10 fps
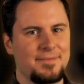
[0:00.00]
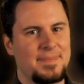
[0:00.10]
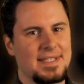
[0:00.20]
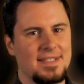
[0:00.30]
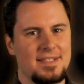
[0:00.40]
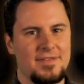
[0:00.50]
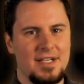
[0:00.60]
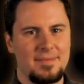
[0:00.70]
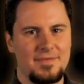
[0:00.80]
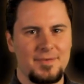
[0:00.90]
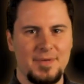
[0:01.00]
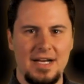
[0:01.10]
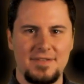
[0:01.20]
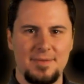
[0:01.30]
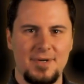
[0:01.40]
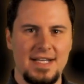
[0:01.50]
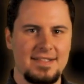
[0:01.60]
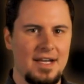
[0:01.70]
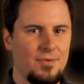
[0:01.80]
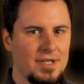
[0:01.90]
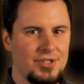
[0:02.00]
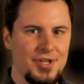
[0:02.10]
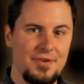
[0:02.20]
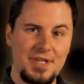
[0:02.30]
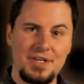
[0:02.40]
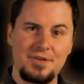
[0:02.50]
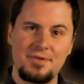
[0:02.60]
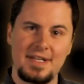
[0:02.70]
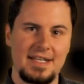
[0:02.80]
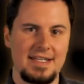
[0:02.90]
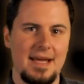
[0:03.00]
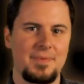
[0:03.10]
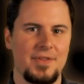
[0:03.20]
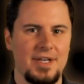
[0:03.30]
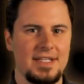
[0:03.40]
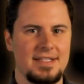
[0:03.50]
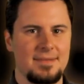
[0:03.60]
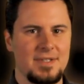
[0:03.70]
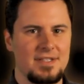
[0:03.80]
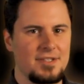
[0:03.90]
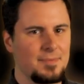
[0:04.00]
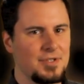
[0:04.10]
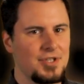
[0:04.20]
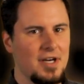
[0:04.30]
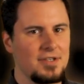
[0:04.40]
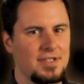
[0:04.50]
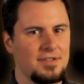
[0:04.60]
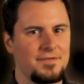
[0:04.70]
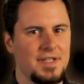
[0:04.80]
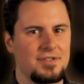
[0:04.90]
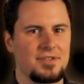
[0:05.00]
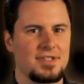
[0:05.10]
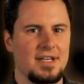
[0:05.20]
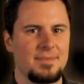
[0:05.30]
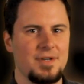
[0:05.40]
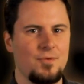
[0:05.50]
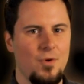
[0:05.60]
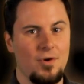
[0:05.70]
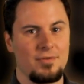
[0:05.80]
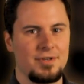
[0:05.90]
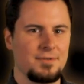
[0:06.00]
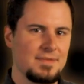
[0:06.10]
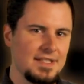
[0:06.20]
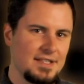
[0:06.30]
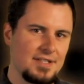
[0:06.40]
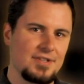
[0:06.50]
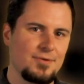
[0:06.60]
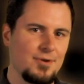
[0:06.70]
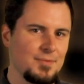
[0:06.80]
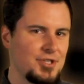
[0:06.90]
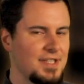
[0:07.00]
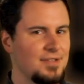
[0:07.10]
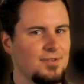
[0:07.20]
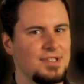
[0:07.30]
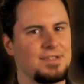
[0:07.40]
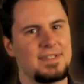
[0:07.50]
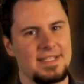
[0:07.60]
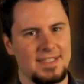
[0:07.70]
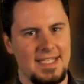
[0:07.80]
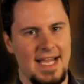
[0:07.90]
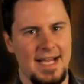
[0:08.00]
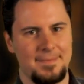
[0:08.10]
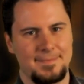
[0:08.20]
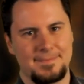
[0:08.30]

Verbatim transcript: of Business Development for Privateer Press, and I want to show you an in-depth look at some of the supercharged new features coming to War Room, the digital War Machine and Hordes utility app.